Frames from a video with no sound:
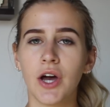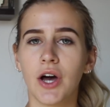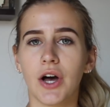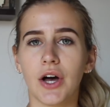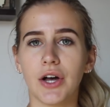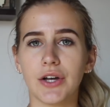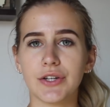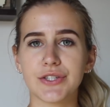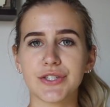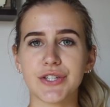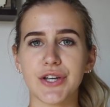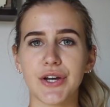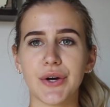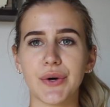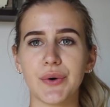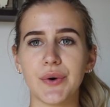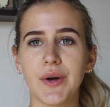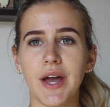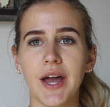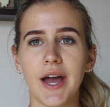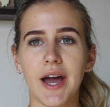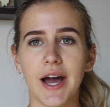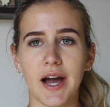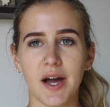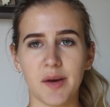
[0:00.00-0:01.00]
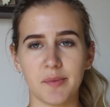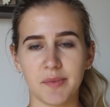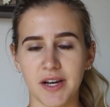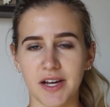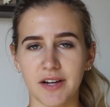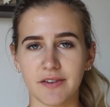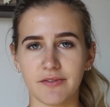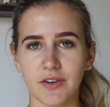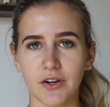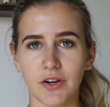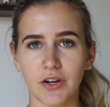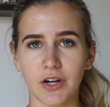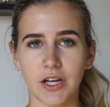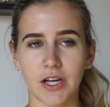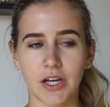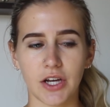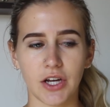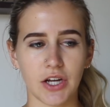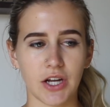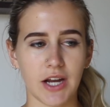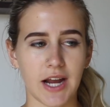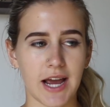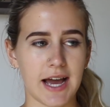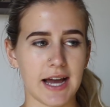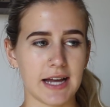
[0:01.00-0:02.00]
Also, I'm not very
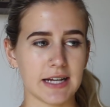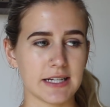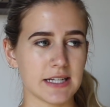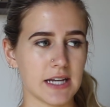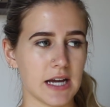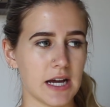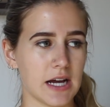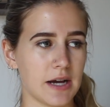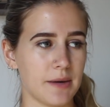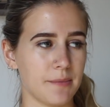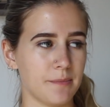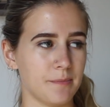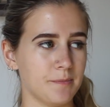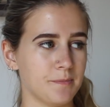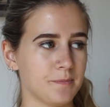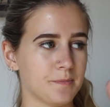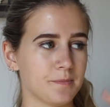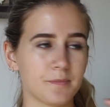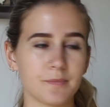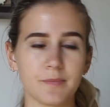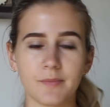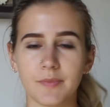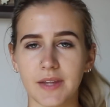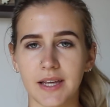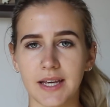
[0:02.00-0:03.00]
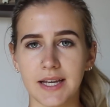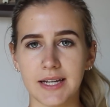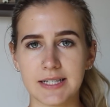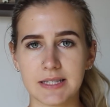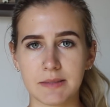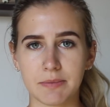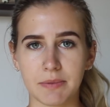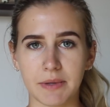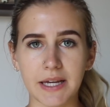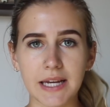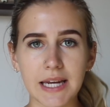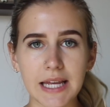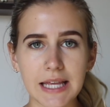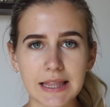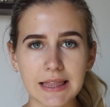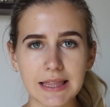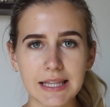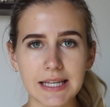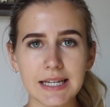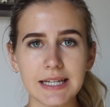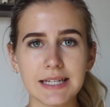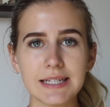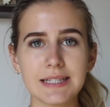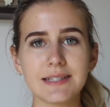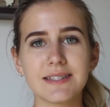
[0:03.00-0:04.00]
good at um, explaining
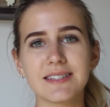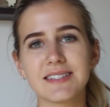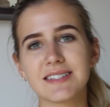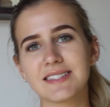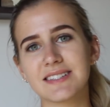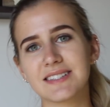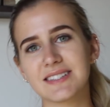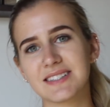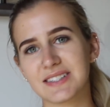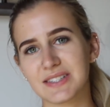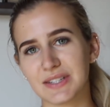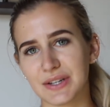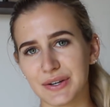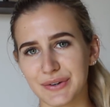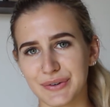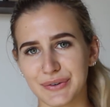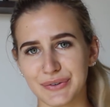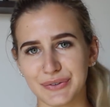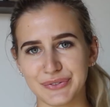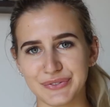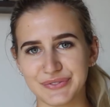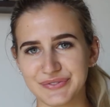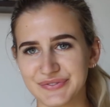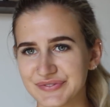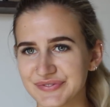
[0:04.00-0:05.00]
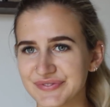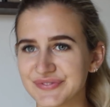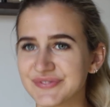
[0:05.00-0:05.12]
things. So